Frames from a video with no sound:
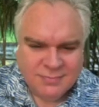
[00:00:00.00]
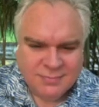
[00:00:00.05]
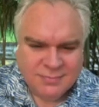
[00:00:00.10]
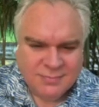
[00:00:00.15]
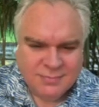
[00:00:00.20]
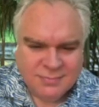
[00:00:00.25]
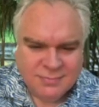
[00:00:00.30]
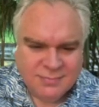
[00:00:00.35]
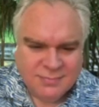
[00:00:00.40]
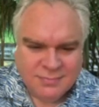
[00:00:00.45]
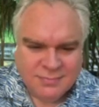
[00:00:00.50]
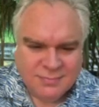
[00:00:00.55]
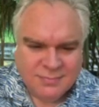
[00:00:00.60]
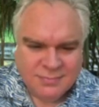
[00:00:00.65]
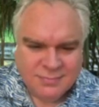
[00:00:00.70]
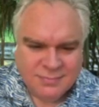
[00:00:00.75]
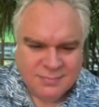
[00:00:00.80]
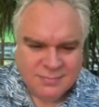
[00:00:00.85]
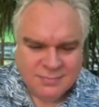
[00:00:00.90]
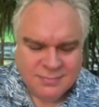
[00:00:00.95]

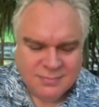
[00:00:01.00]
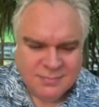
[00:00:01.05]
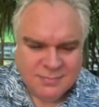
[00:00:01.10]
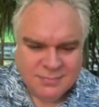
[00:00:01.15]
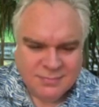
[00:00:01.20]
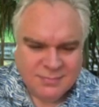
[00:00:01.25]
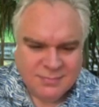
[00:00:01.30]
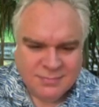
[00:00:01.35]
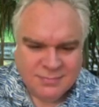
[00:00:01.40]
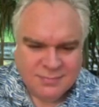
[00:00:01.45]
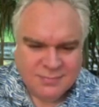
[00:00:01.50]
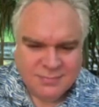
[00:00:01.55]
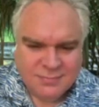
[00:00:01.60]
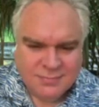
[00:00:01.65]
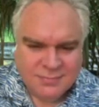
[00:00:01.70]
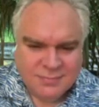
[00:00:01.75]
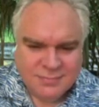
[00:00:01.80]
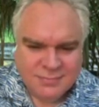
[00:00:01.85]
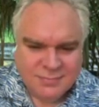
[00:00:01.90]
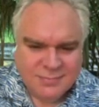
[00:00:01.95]

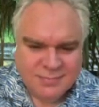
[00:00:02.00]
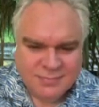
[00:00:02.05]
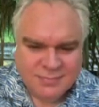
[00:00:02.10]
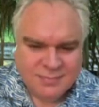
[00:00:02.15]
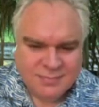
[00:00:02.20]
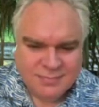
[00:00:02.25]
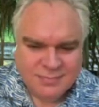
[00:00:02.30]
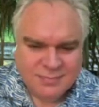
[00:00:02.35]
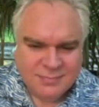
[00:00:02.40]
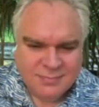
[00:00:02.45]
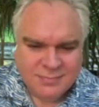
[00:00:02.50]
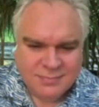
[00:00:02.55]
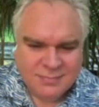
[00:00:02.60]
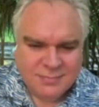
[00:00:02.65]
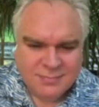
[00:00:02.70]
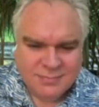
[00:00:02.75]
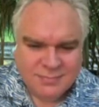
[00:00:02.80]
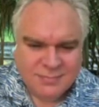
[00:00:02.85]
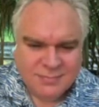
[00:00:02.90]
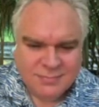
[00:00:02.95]

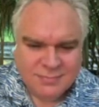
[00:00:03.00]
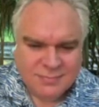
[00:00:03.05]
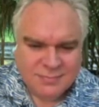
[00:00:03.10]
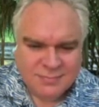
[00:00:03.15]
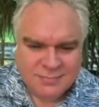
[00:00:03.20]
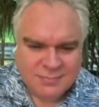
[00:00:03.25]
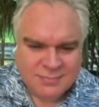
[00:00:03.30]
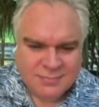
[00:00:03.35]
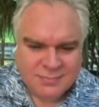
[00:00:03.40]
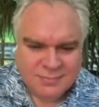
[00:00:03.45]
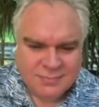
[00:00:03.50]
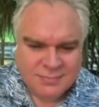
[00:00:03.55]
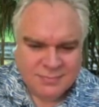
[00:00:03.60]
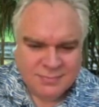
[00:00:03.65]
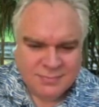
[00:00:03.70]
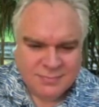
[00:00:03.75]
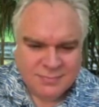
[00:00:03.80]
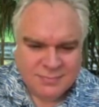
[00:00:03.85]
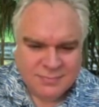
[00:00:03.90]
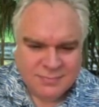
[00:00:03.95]

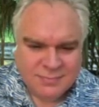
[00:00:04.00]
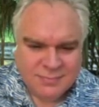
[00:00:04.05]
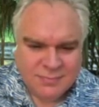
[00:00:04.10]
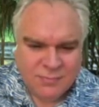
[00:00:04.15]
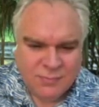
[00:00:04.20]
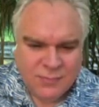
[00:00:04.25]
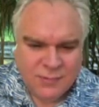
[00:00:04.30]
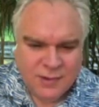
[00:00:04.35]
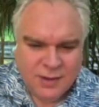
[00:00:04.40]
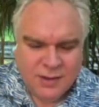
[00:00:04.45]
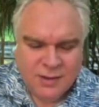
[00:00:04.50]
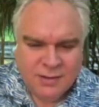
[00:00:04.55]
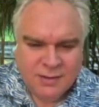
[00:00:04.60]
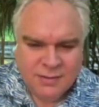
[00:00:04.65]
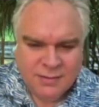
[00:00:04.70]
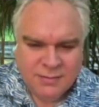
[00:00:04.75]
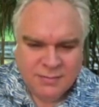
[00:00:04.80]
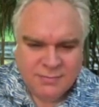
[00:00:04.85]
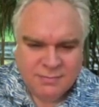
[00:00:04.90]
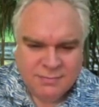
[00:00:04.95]

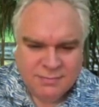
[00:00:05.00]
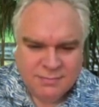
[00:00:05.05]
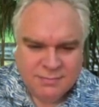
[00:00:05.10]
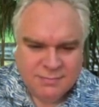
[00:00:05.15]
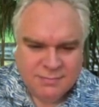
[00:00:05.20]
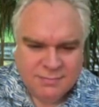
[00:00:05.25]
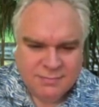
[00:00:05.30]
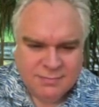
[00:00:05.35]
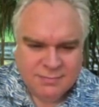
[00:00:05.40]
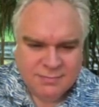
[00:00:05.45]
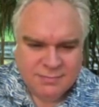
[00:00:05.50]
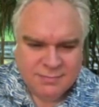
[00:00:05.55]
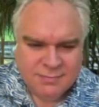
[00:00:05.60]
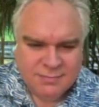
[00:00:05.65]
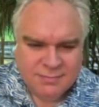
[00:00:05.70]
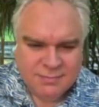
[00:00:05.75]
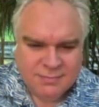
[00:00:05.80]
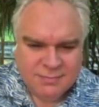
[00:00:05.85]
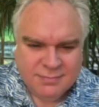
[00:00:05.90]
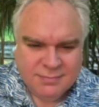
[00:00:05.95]

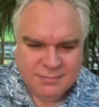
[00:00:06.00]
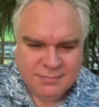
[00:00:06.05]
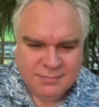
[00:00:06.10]
(not speaking)